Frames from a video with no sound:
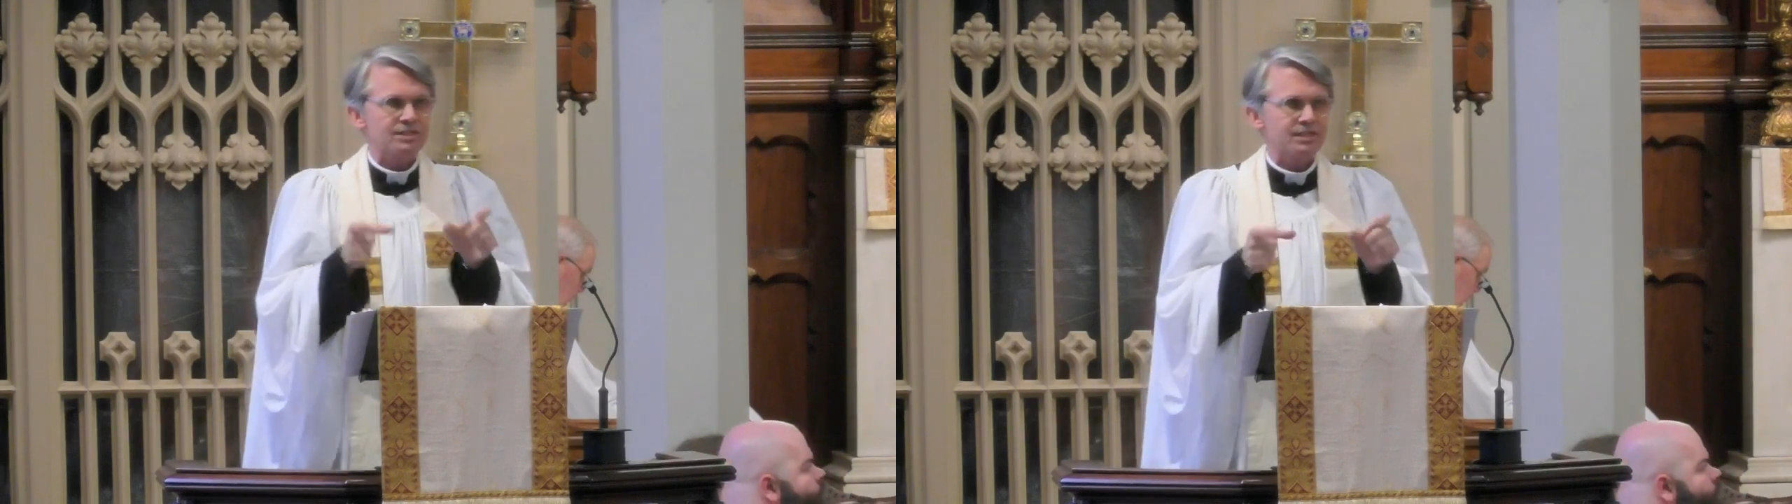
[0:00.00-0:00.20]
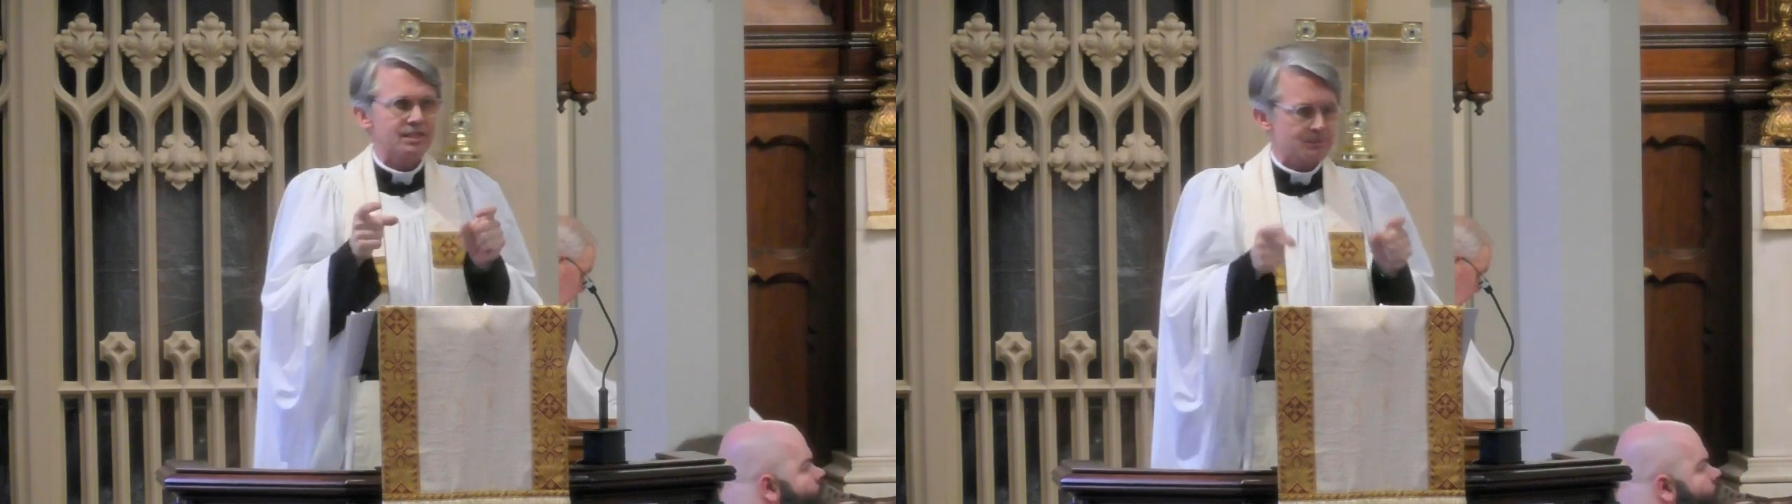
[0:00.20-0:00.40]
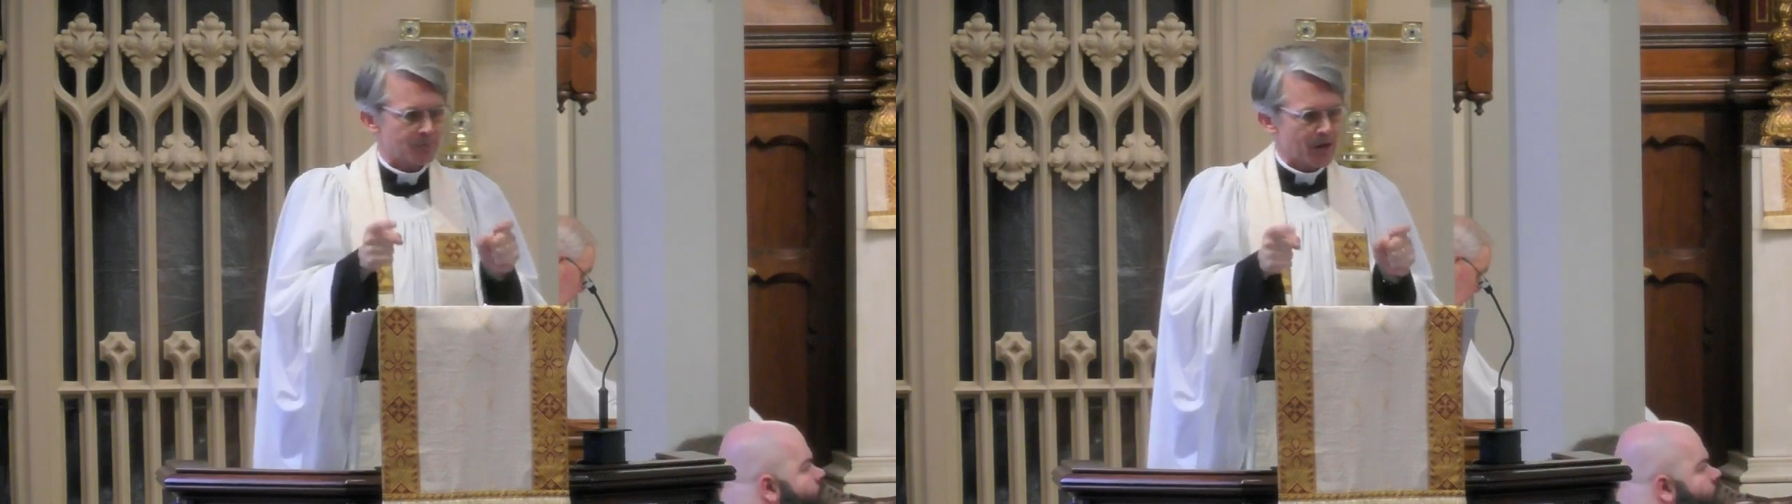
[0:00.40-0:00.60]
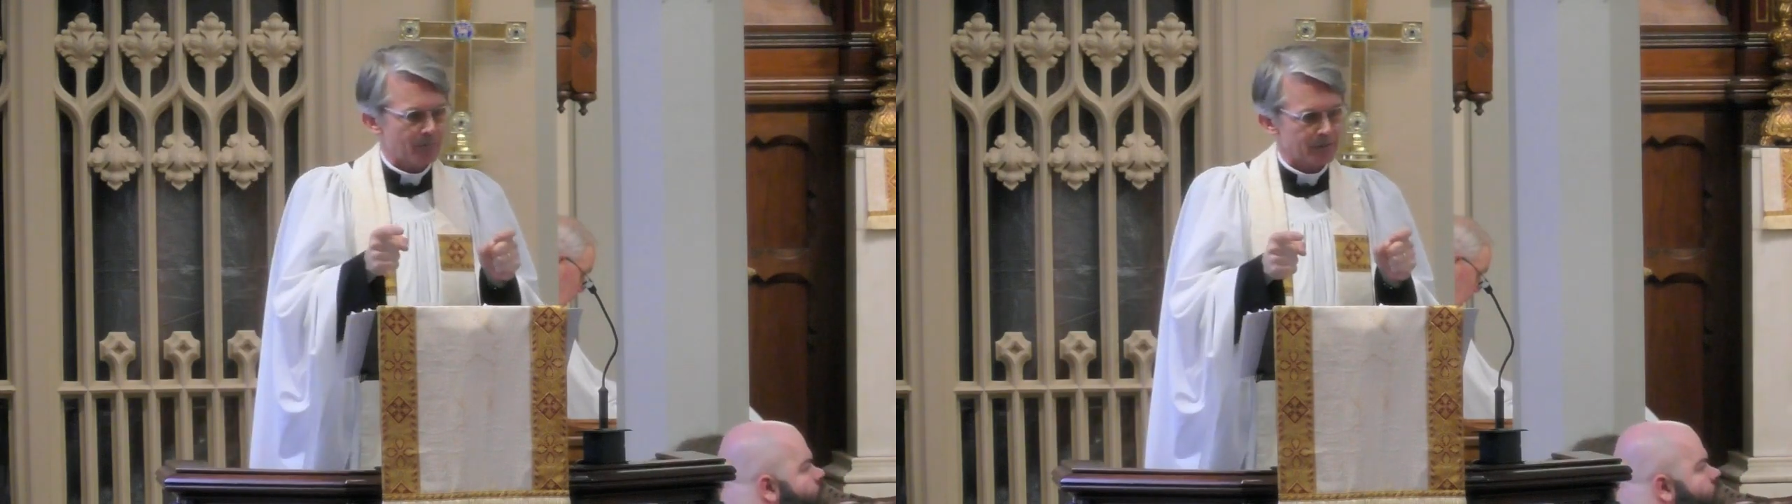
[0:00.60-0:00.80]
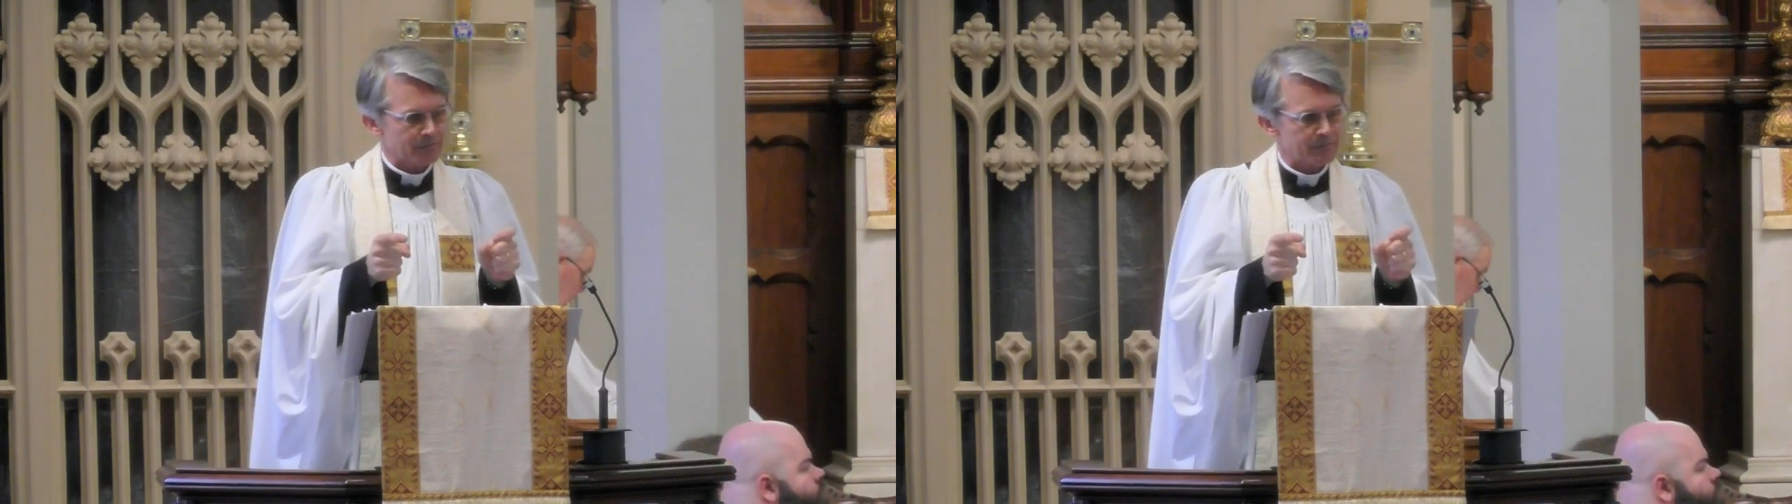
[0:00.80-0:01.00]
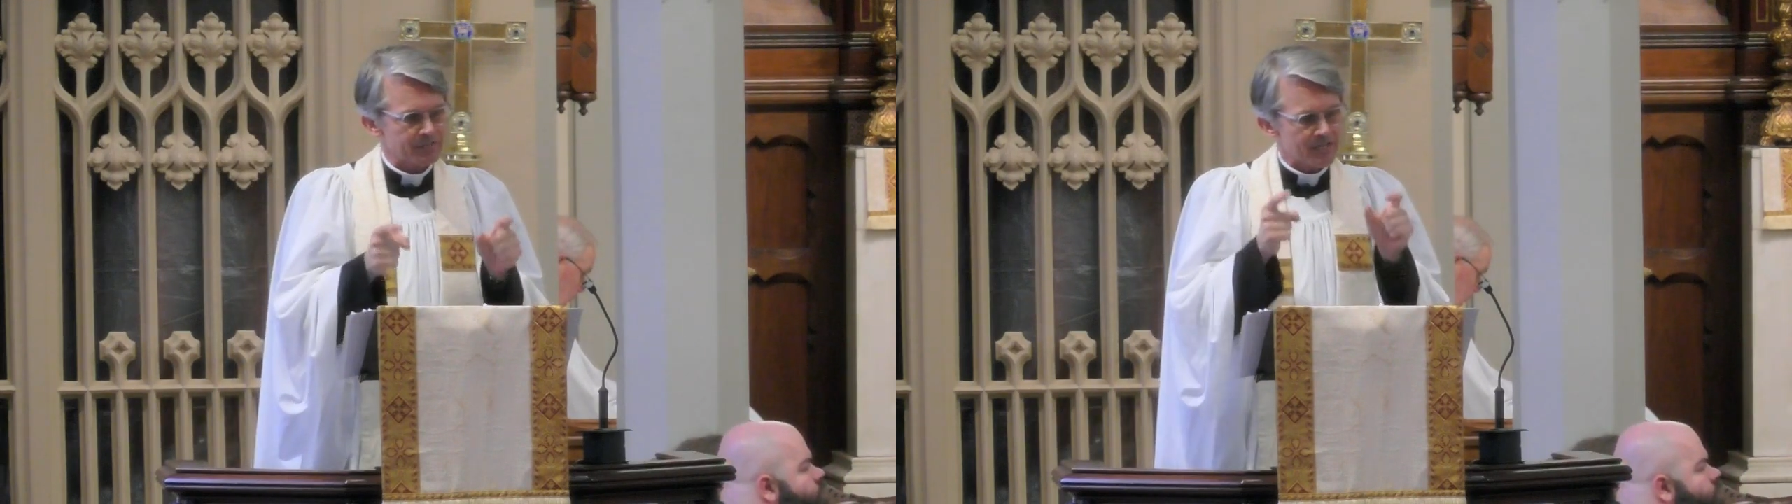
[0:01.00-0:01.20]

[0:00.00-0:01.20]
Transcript: a city's problems